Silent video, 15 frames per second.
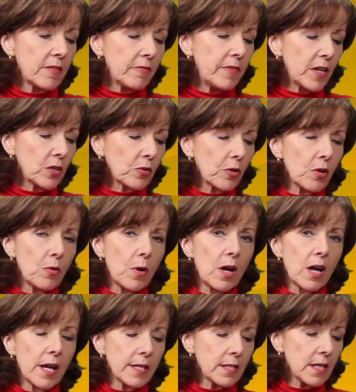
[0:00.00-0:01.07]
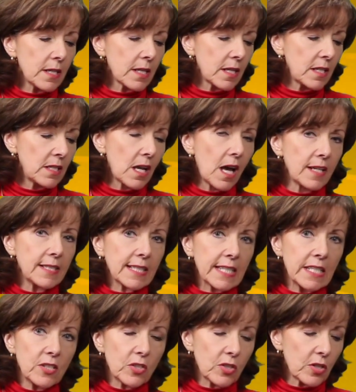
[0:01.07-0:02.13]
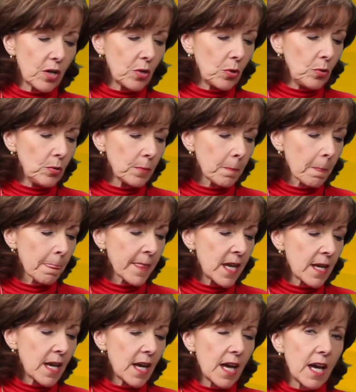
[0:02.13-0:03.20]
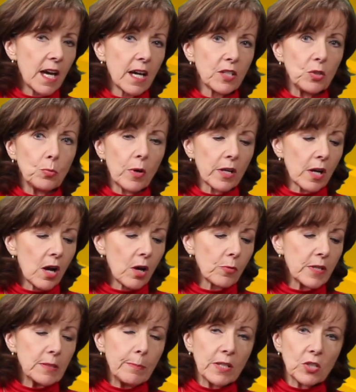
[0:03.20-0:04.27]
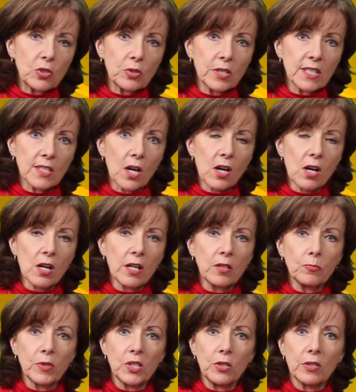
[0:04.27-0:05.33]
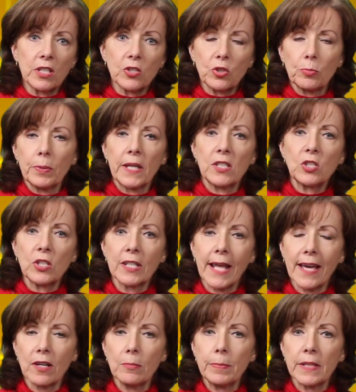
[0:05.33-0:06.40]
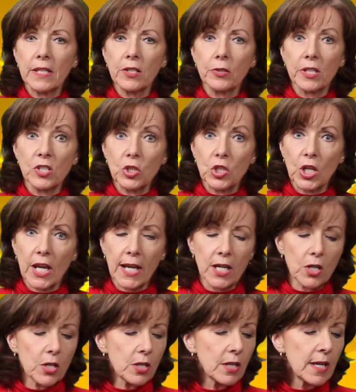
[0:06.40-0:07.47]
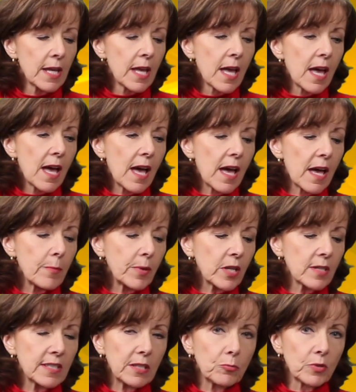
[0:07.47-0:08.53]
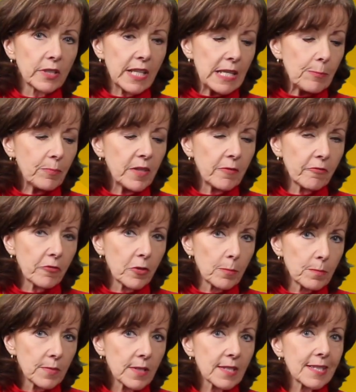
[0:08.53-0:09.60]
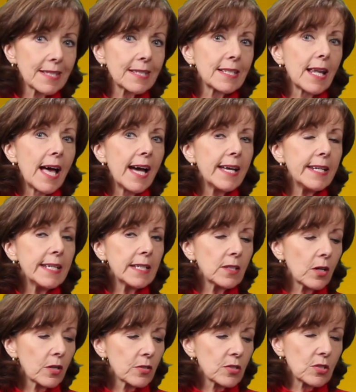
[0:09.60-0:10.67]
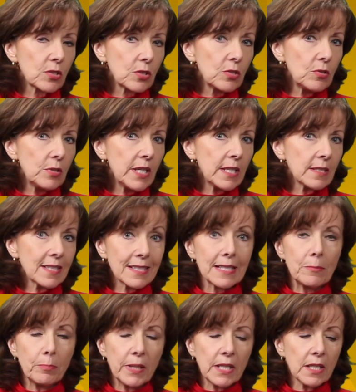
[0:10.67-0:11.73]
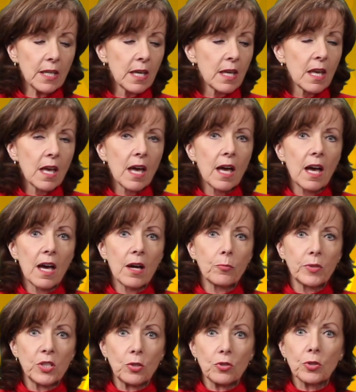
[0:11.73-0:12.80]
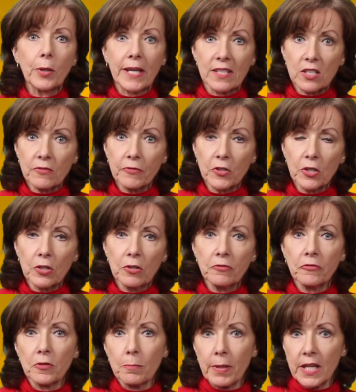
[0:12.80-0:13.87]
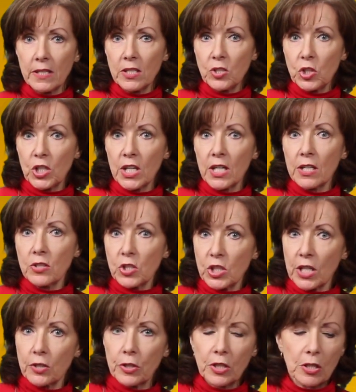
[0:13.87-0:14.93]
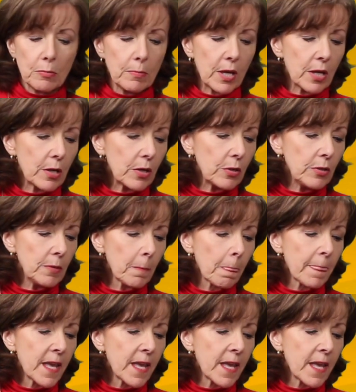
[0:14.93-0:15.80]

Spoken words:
Velcro on, non-skid sole. You want to always make sure it's on when you get your patient out of bed or a chair, because it will keep them from sliding or scooting, slipping when you transfer from bed to chair, chair to commode.